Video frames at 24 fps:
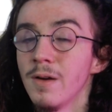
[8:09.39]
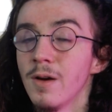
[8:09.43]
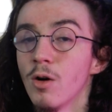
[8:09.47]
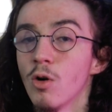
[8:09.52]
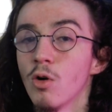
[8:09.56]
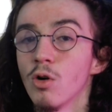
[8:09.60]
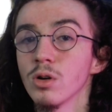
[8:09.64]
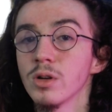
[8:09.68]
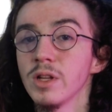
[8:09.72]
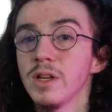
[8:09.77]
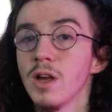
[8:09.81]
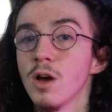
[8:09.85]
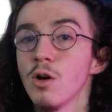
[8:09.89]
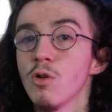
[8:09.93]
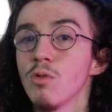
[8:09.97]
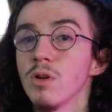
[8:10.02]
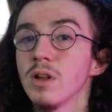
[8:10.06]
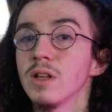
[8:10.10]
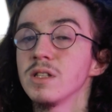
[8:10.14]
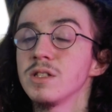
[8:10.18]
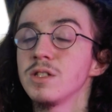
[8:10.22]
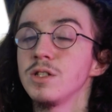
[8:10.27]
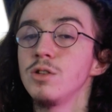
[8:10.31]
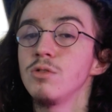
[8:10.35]
Audiio
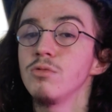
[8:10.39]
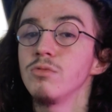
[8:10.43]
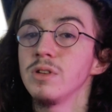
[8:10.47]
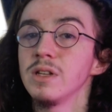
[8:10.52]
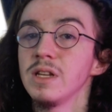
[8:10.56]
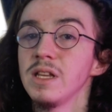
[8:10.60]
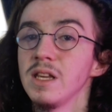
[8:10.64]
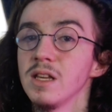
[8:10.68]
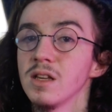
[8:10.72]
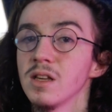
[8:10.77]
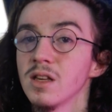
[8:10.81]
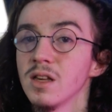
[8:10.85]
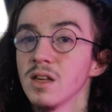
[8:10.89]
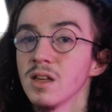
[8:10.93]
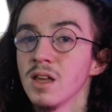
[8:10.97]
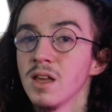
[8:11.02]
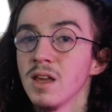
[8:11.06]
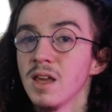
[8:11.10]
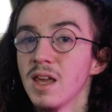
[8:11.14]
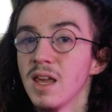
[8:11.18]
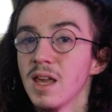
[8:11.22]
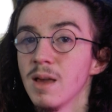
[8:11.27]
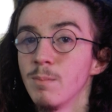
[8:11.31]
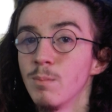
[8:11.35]
is unique,
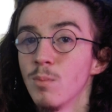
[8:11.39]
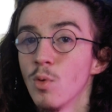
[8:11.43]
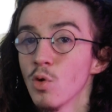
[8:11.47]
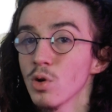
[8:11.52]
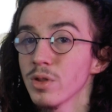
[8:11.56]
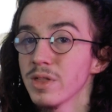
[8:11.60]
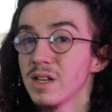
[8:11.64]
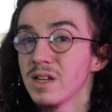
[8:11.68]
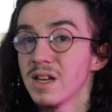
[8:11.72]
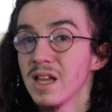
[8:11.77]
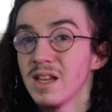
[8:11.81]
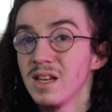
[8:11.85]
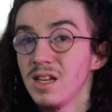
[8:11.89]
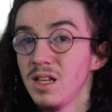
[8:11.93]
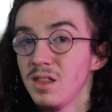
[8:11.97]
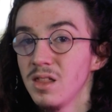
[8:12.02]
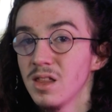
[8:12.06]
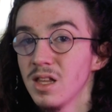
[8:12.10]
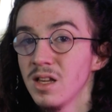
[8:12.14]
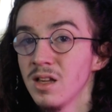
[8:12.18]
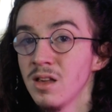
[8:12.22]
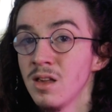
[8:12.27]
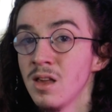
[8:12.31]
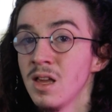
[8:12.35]
and more than
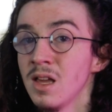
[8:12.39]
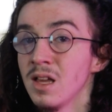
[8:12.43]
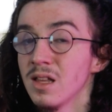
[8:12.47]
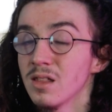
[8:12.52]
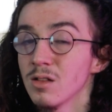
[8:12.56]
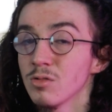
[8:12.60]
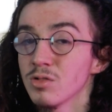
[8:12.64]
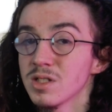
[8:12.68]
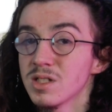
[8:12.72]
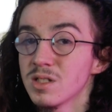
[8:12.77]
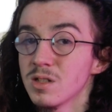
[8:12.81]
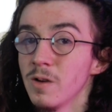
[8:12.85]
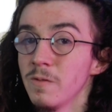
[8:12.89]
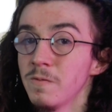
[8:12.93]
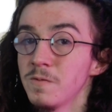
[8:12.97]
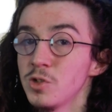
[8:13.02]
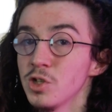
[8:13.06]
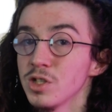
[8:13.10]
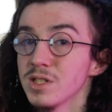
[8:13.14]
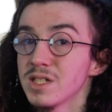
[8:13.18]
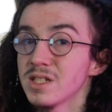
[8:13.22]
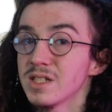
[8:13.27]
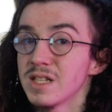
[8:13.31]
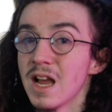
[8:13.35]
anything, their stuff
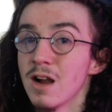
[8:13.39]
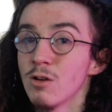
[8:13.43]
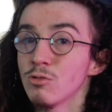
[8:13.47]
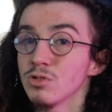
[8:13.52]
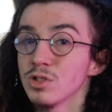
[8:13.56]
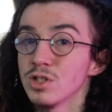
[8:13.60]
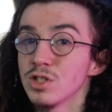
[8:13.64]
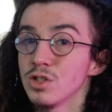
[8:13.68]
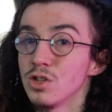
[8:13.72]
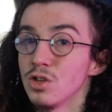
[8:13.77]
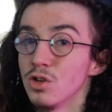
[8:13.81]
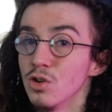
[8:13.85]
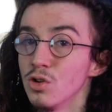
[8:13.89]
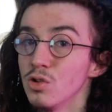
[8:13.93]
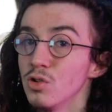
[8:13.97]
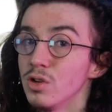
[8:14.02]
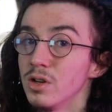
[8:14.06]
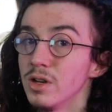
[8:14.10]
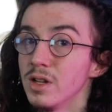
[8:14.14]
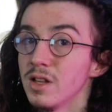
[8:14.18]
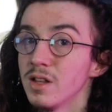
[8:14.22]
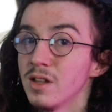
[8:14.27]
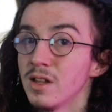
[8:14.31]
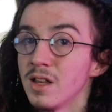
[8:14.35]
just sounds
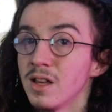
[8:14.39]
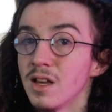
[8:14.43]
good.